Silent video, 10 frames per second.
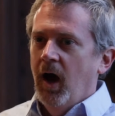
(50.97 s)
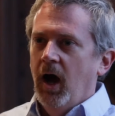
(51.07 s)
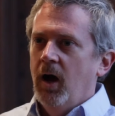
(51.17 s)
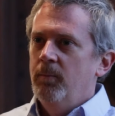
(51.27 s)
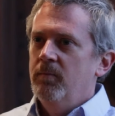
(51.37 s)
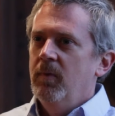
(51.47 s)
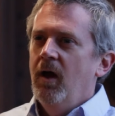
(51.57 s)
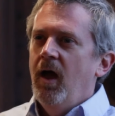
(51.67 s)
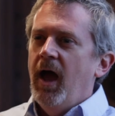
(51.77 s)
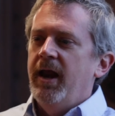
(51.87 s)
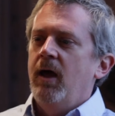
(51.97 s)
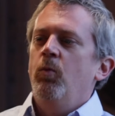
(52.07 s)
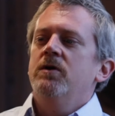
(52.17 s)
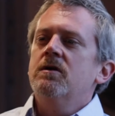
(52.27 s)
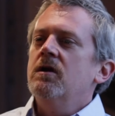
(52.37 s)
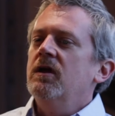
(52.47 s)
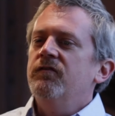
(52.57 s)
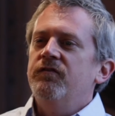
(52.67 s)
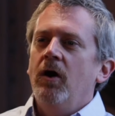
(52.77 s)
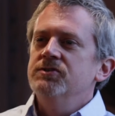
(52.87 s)
Um, and I wonder
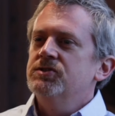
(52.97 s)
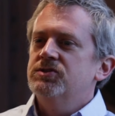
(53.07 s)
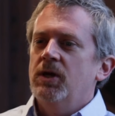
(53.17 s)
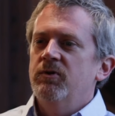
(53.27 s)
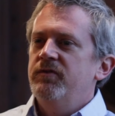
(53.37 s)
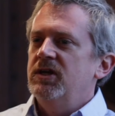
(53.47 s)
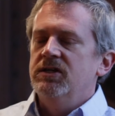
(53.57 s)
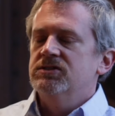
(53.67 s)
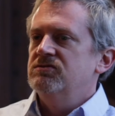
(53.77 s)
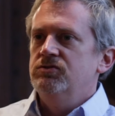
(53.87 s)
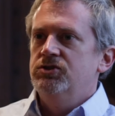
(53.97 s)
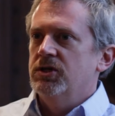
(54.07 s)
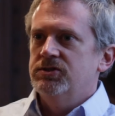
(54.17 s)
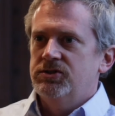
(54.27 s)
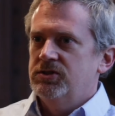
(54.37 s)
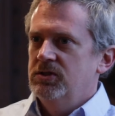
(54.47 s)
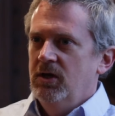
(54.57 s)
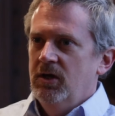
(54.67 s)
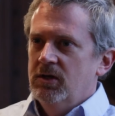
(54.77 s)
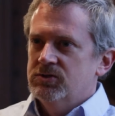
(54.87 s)
if also some of it isn't just
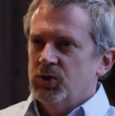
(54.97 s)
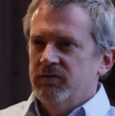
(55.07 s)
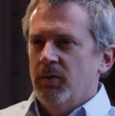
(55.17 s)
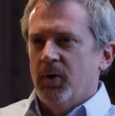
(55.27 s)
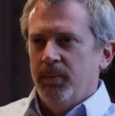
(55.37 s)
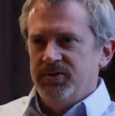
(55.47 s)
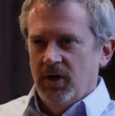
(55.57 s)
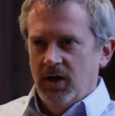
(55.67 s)
sort of a per,